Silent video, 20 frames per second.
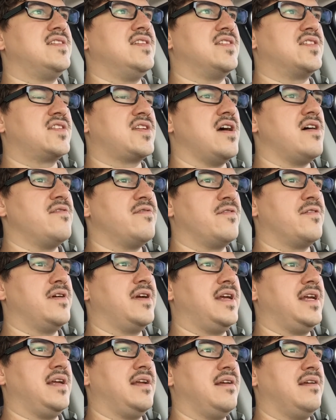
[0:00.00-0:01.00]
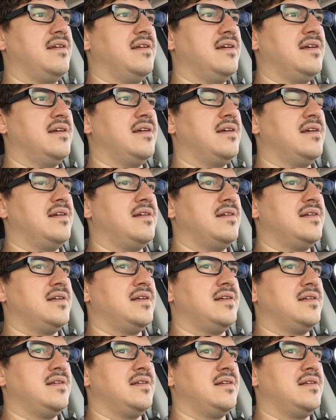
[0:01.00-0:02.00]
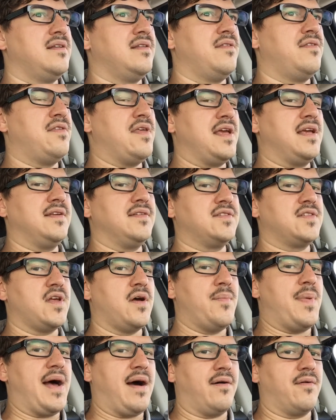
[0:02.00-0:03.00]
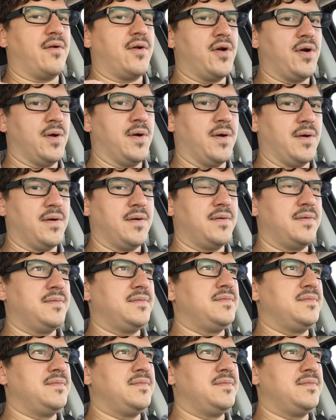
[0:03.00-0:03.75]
discovering things about her.